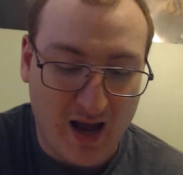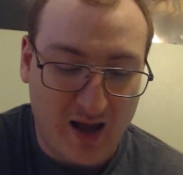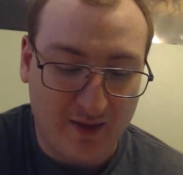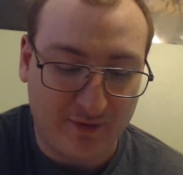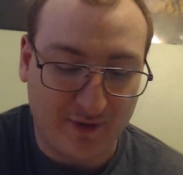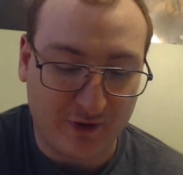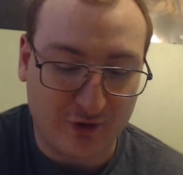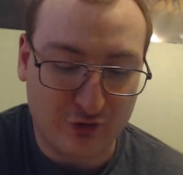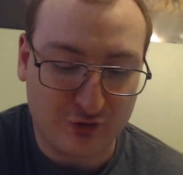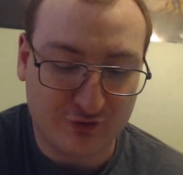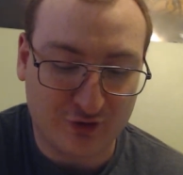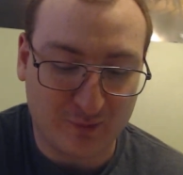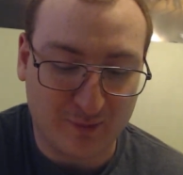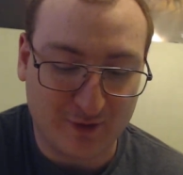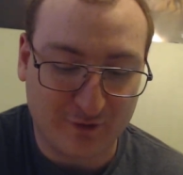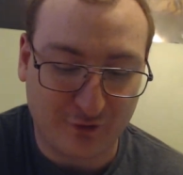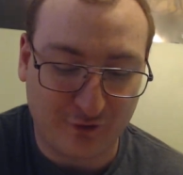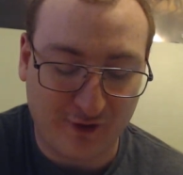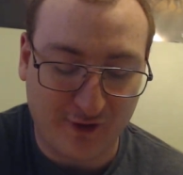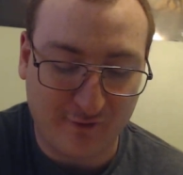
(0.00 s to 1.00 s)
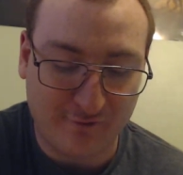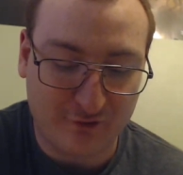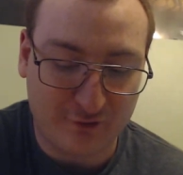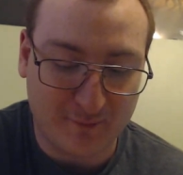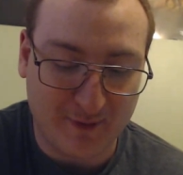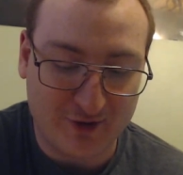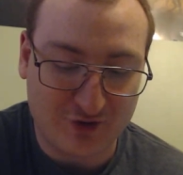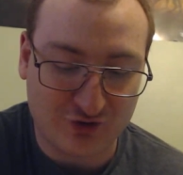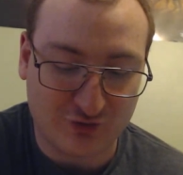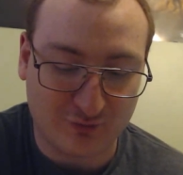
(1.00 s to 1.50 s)
Thank you so much for the
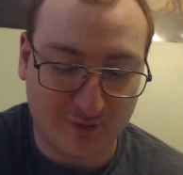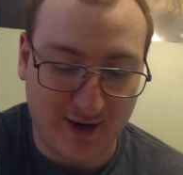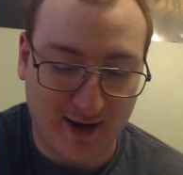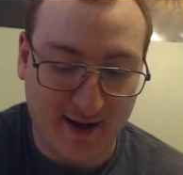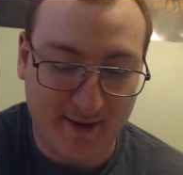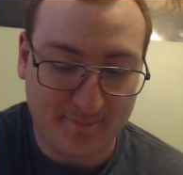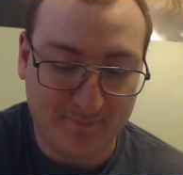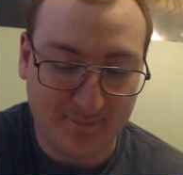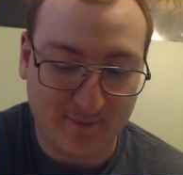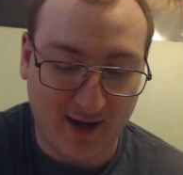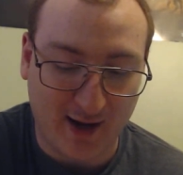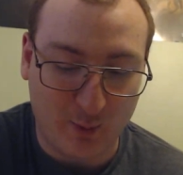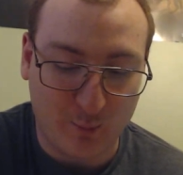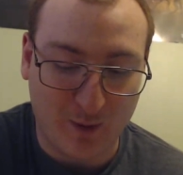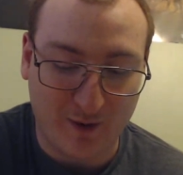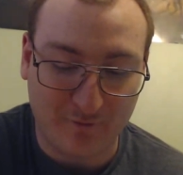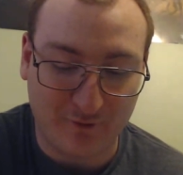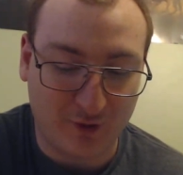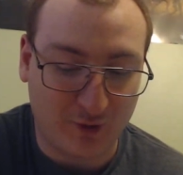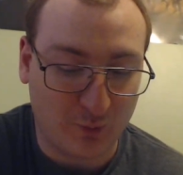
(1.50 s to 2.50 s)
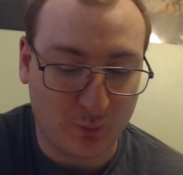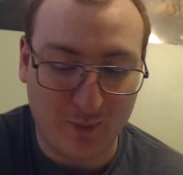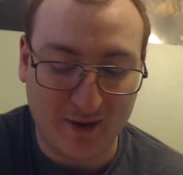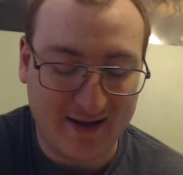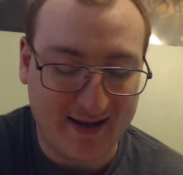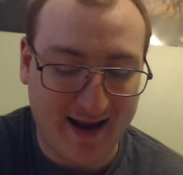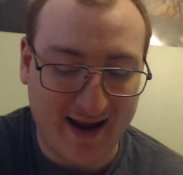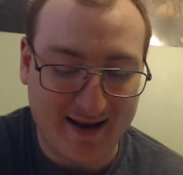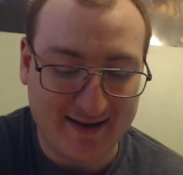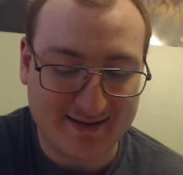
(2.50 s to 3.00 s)
information, Ray. However, we
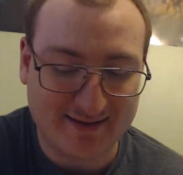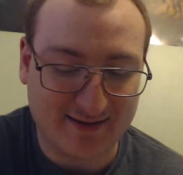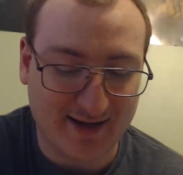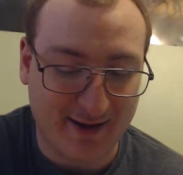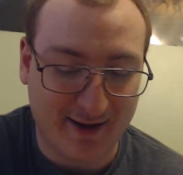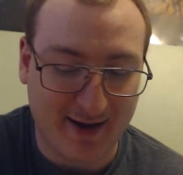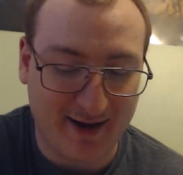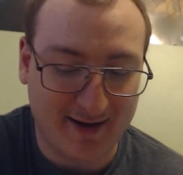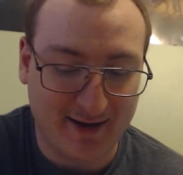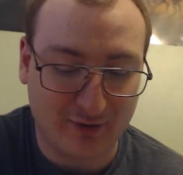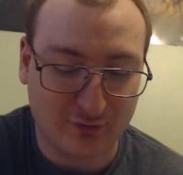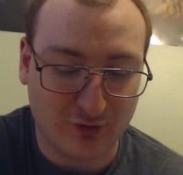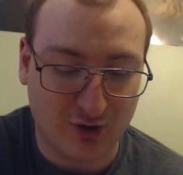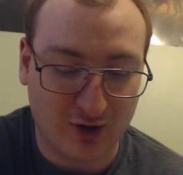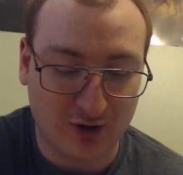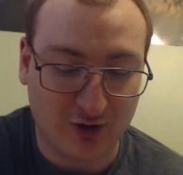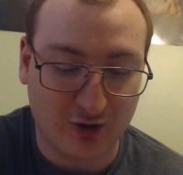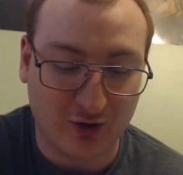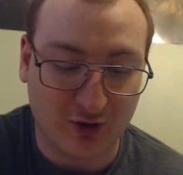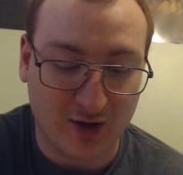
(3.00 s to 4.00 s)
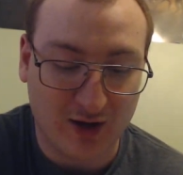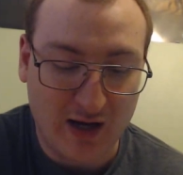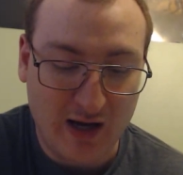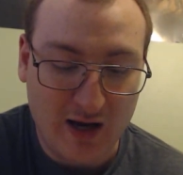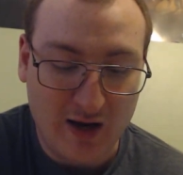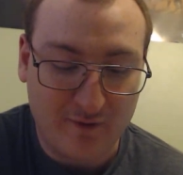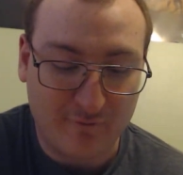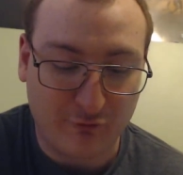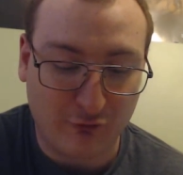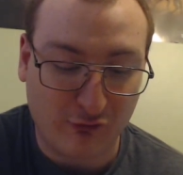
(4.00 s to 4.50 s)
can't stay any longer,
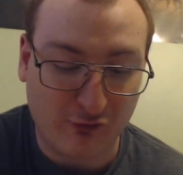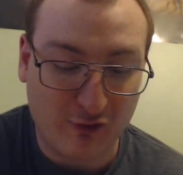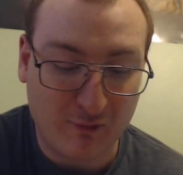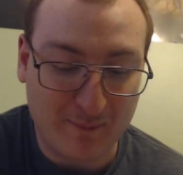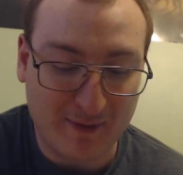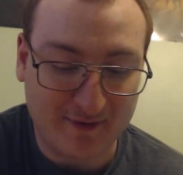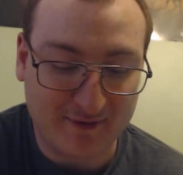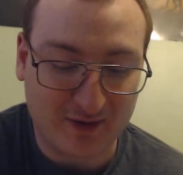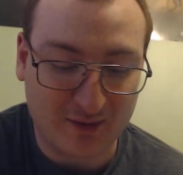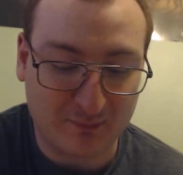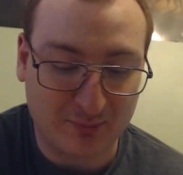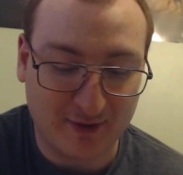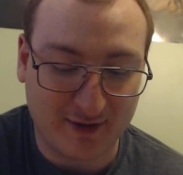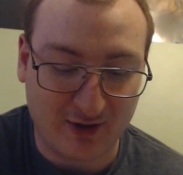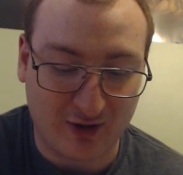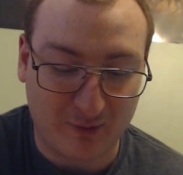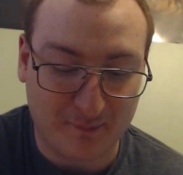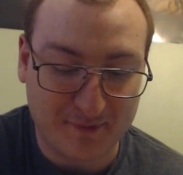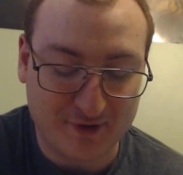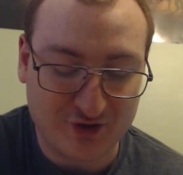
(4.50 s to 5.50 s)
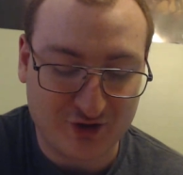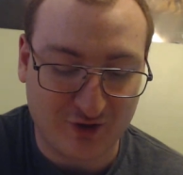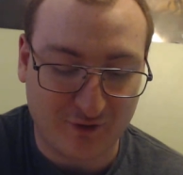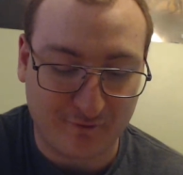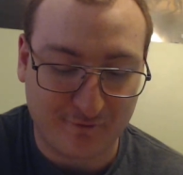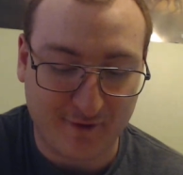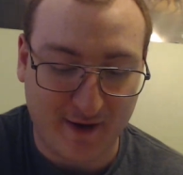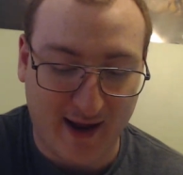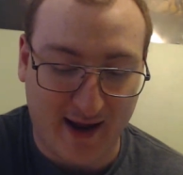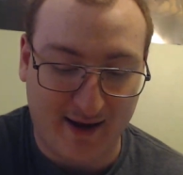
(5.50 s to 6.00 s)
for we must complete our mission
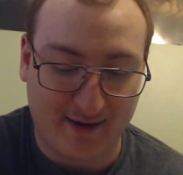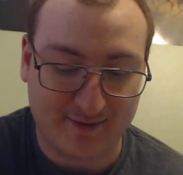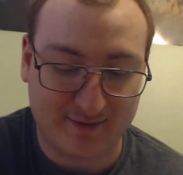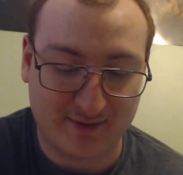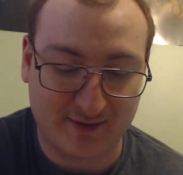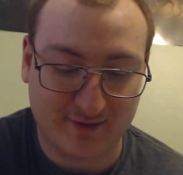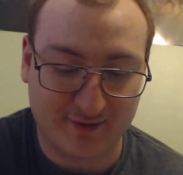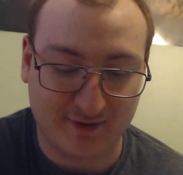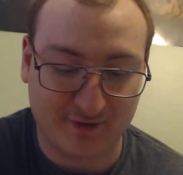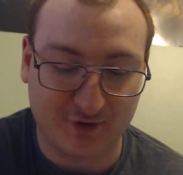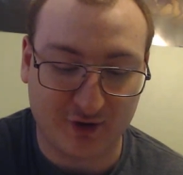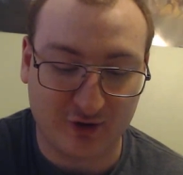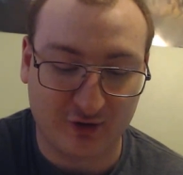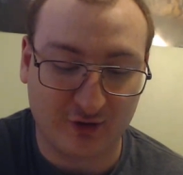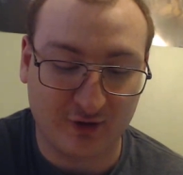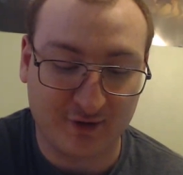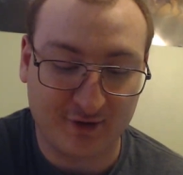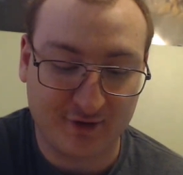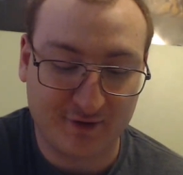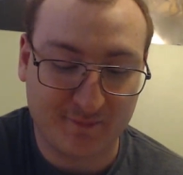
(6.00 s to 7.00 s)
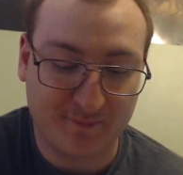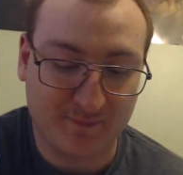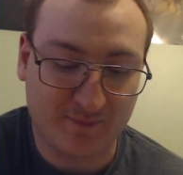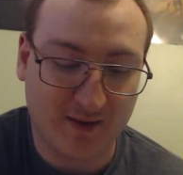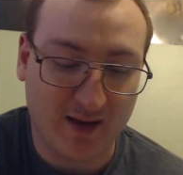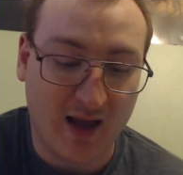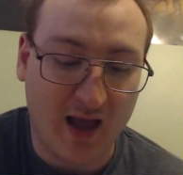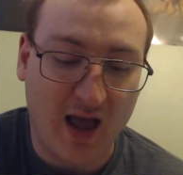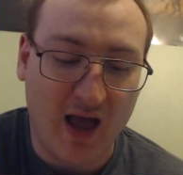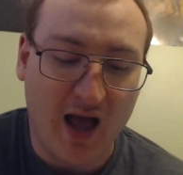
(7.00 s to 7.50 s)
fast, said Douglas.
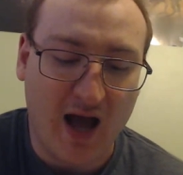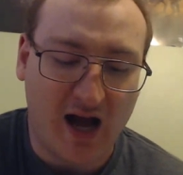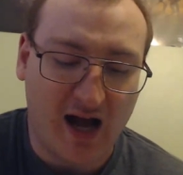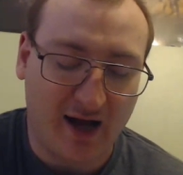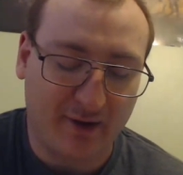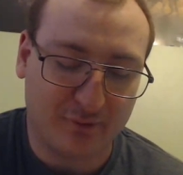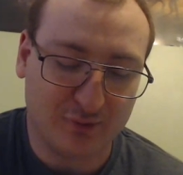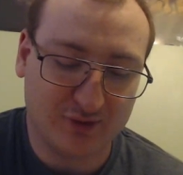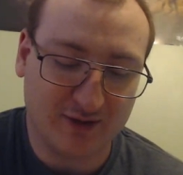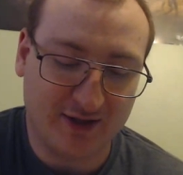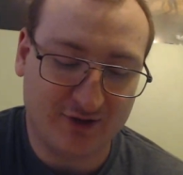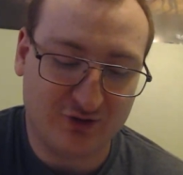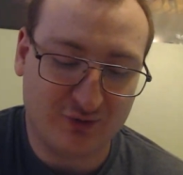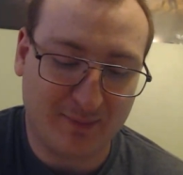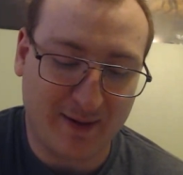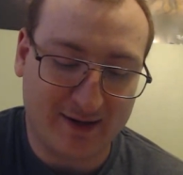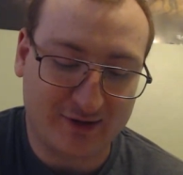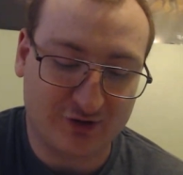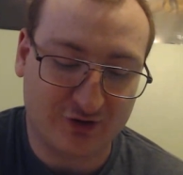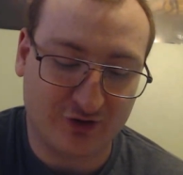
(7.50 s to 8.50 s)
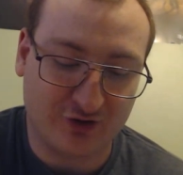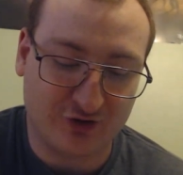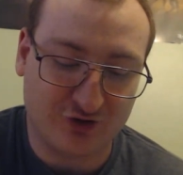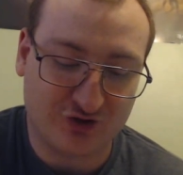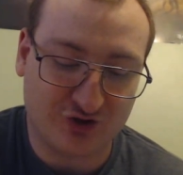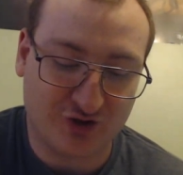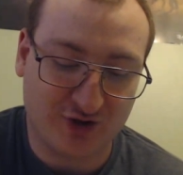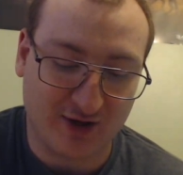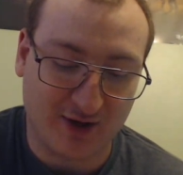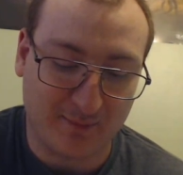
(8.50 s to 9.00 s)
I will lead you back to your
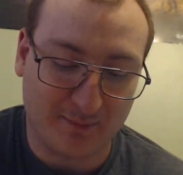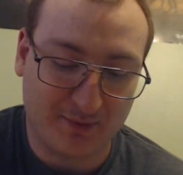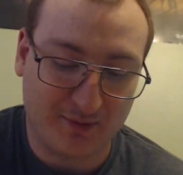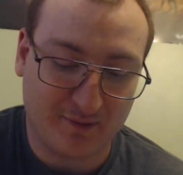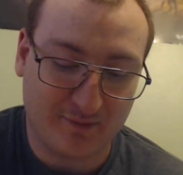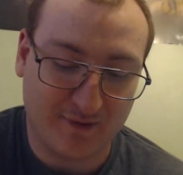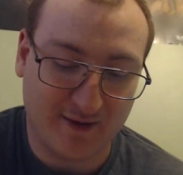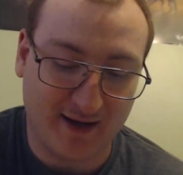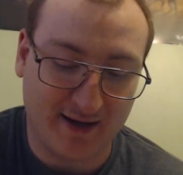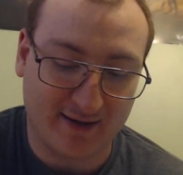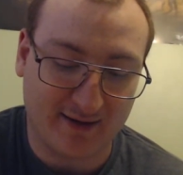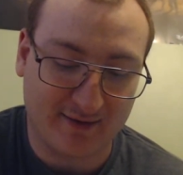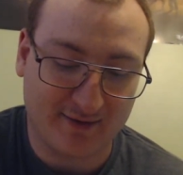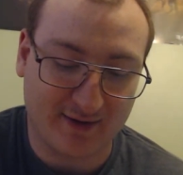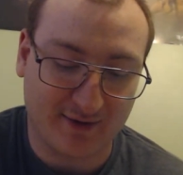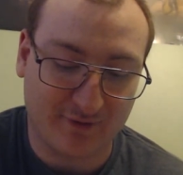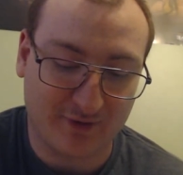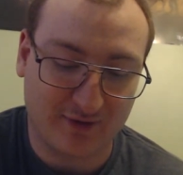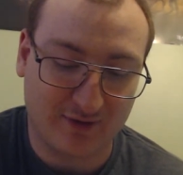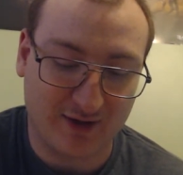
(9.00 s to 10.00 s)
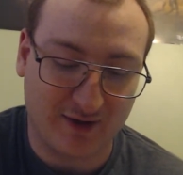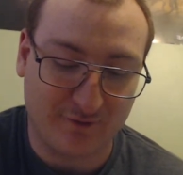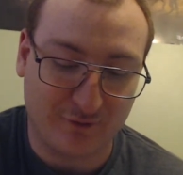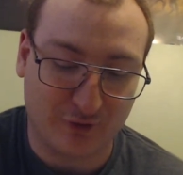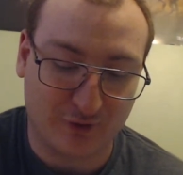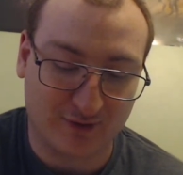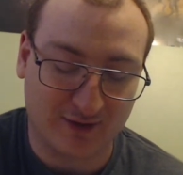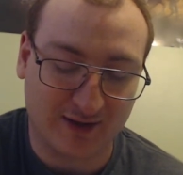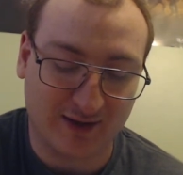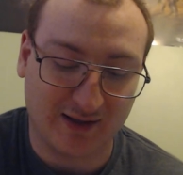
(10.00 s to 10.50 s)
ship, the
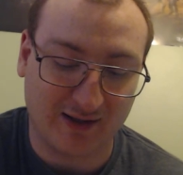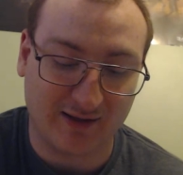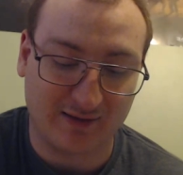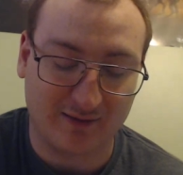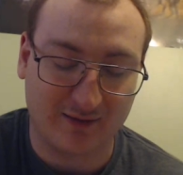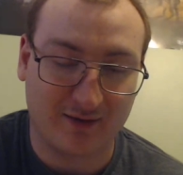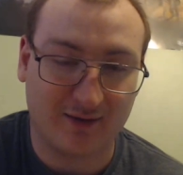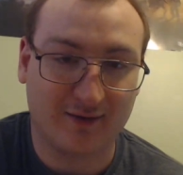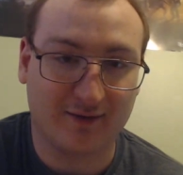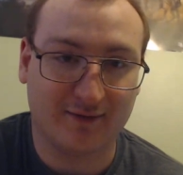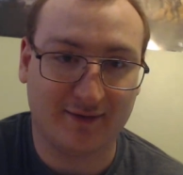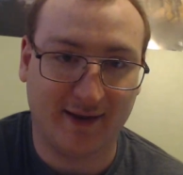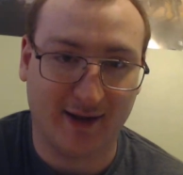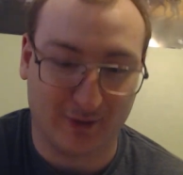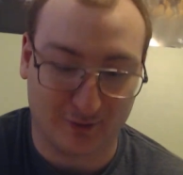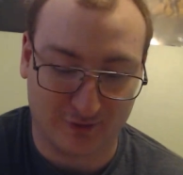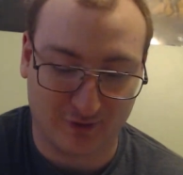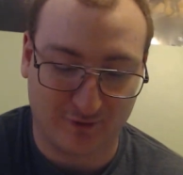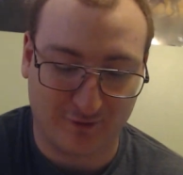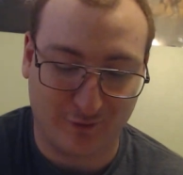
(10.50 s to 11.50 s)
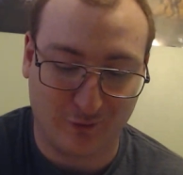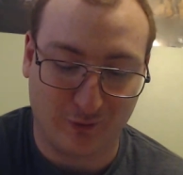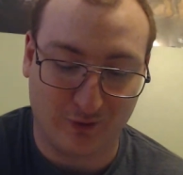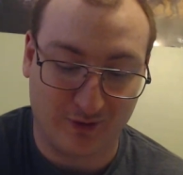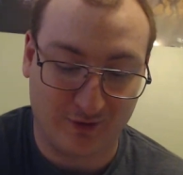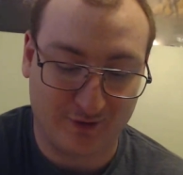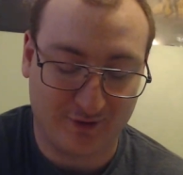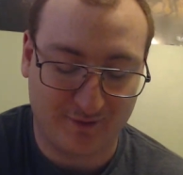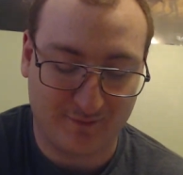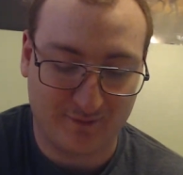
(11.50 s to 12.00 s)
NS-7T14, Delta
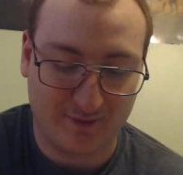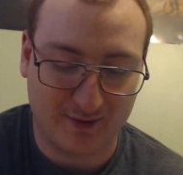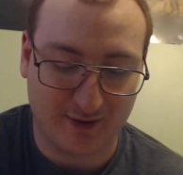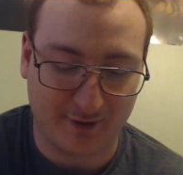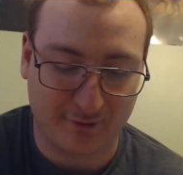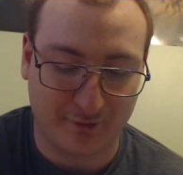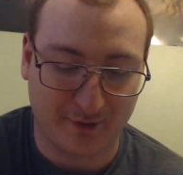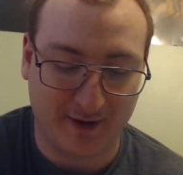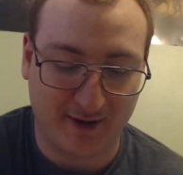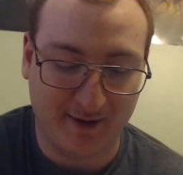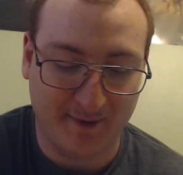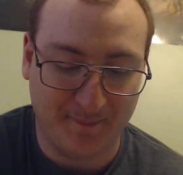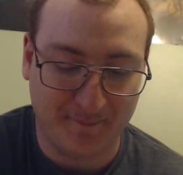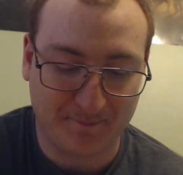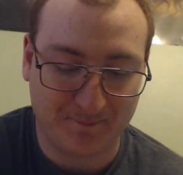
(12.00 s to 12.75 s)
Force, said Ray.